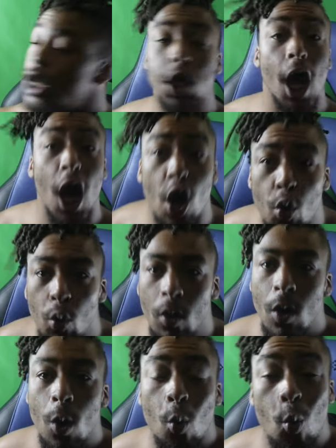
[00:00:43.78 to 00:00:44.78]
Yo,
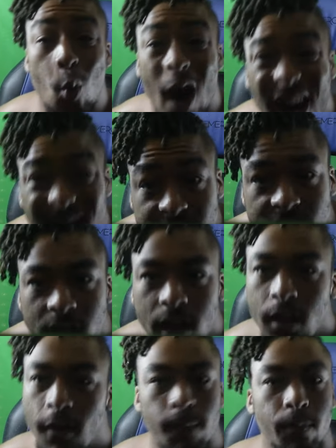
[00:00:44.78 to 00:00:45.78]
what?
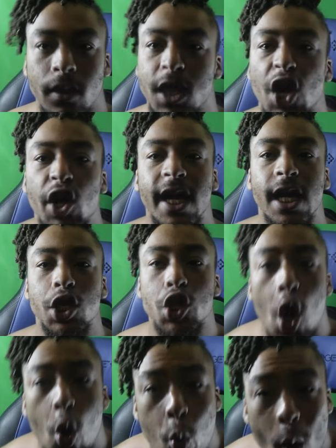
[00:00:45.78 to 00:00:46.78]
There ain't
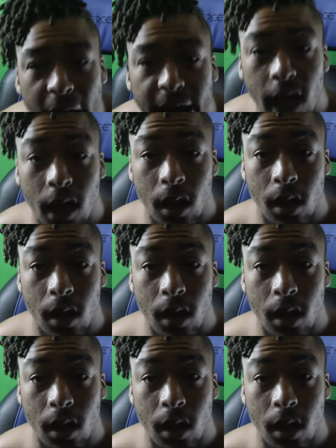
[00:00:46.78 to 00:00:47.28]
no way.